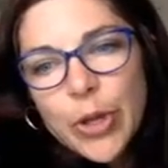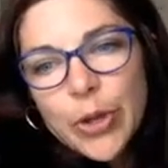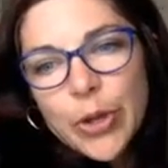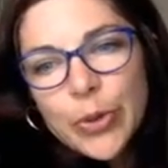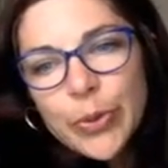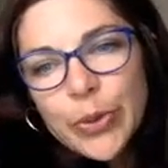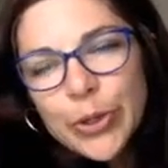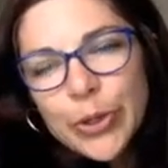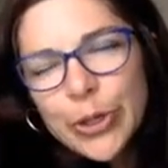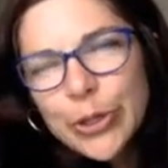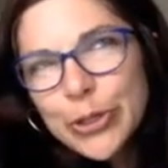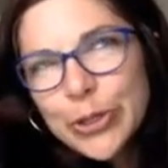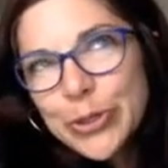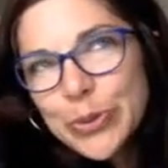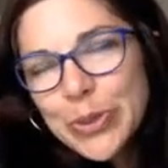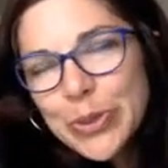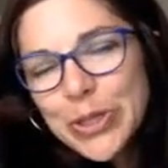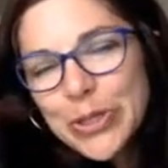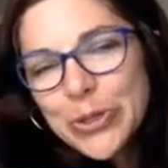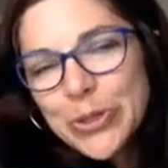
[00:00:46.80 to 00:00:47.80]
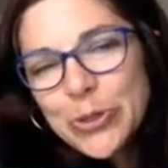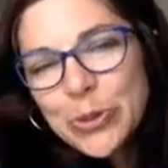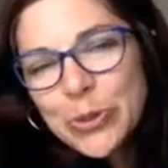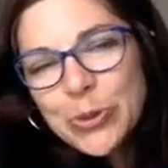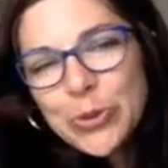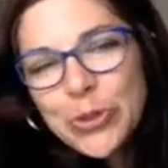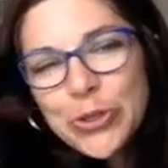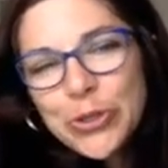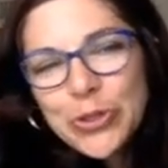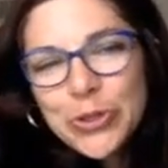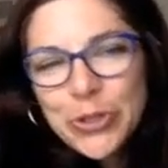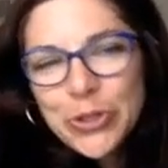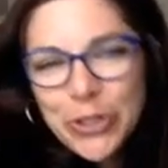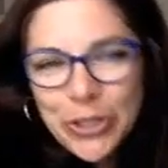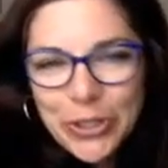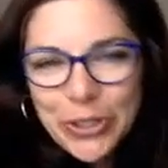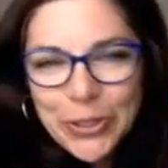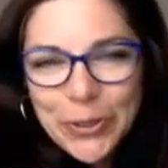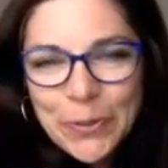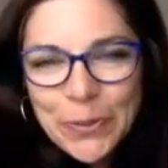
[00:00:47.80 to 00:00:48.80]
were doing junior
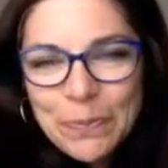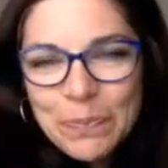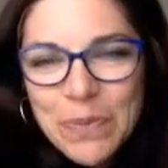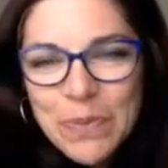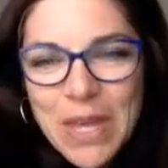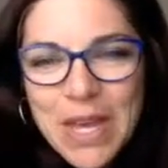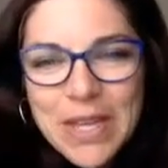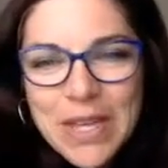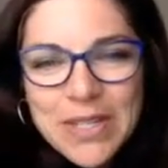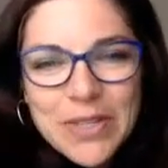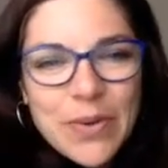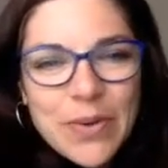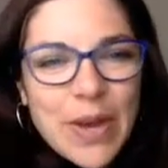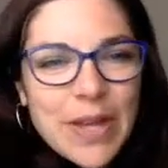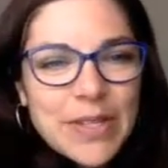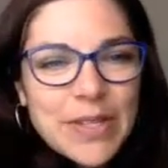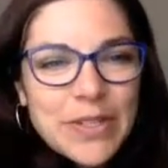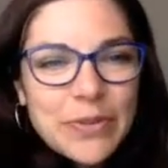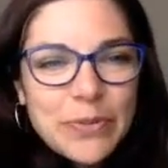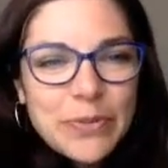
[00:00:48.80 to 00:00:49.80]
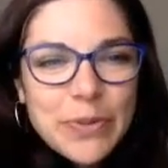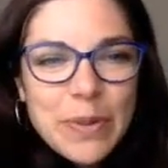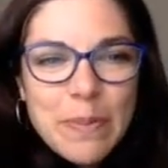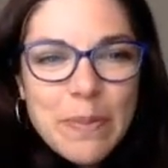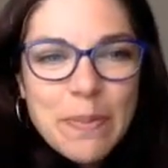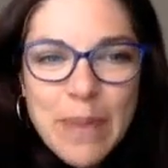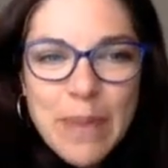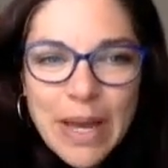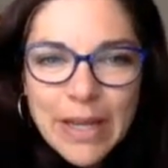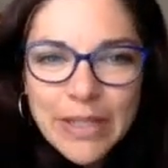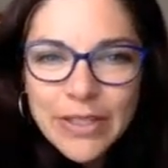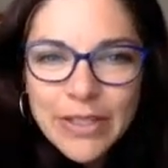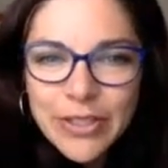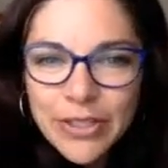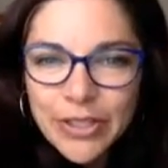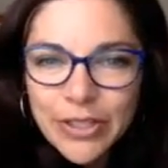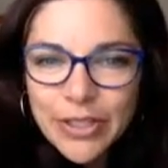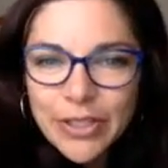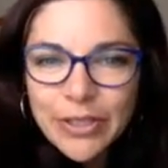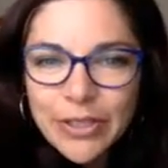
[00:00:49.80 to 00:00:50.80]
year. So as a
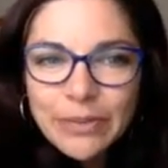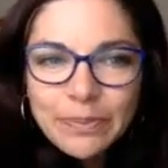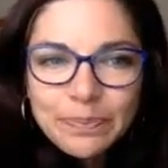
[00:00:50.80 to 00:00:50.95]
reminder,